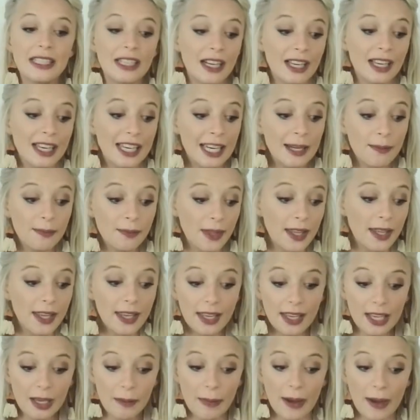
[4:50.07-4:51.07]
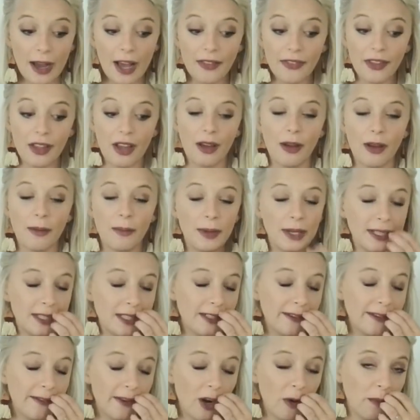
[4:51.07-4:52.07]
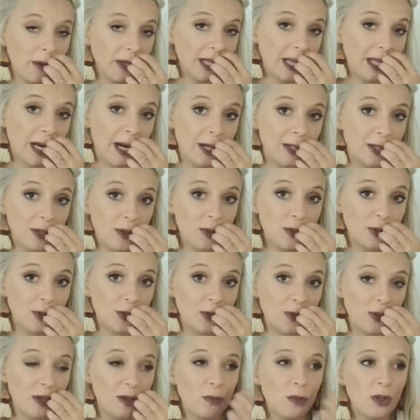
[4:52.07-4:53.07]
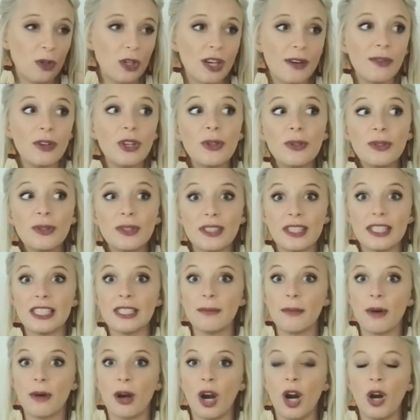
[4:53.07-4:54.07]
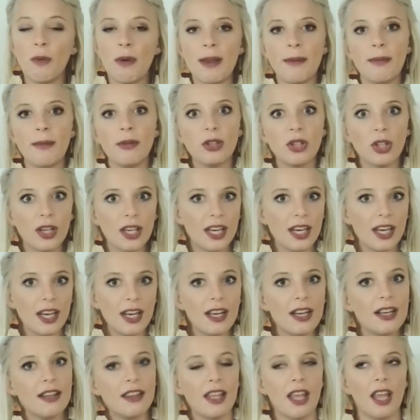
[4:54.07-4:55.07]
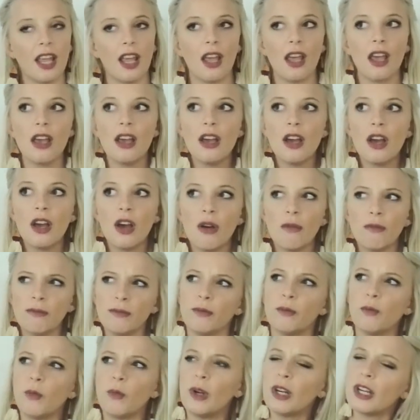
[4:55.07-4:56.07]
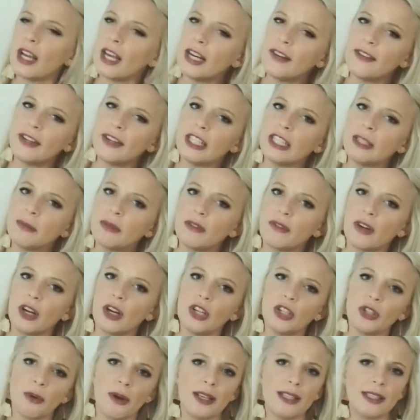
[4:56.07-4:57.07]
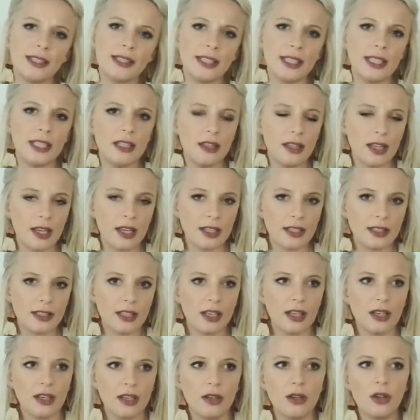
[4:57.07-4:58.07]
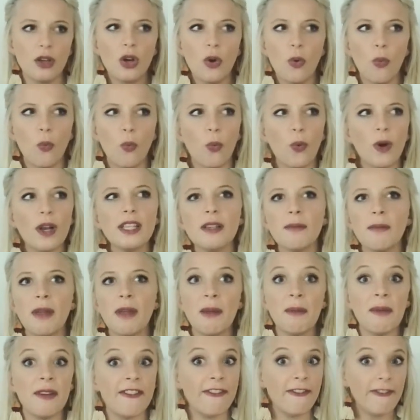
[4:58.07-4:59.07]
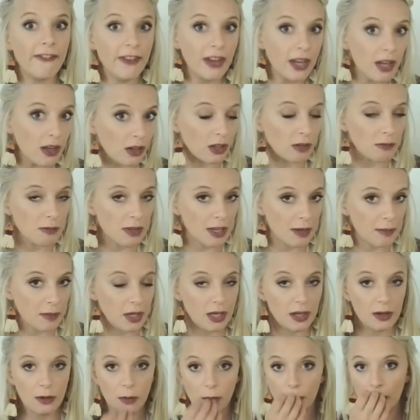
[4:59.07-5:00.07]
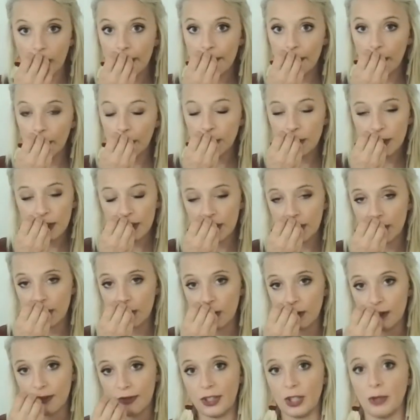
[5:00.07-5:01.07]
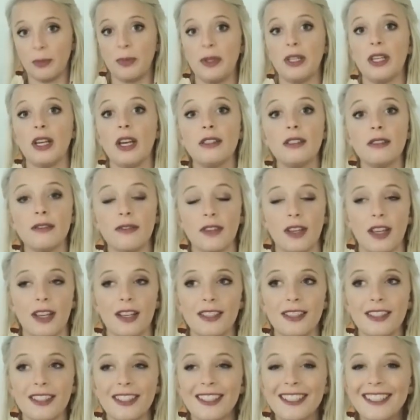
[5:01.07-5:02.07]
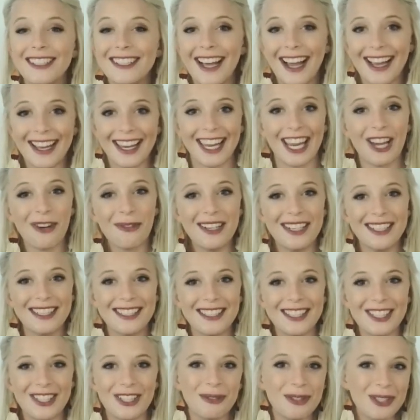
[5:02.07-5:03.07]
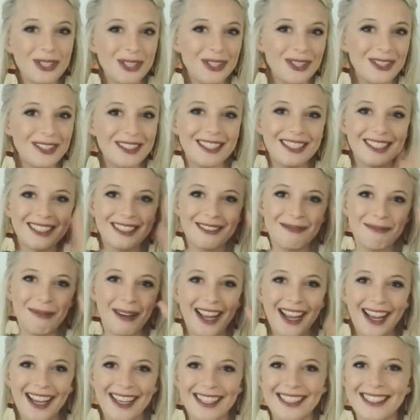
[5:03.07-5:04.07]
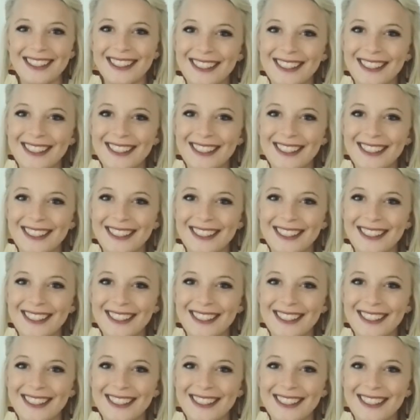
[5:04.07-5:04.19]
Keep thinking about the pieces of artwork that I showed you, and whenever you see some art, maybe look at it and think, what kind of element of art do I see in this? And what does it make me feel maybe? What emotions do you feel because of it? I can't wait to see your results. Bye guys.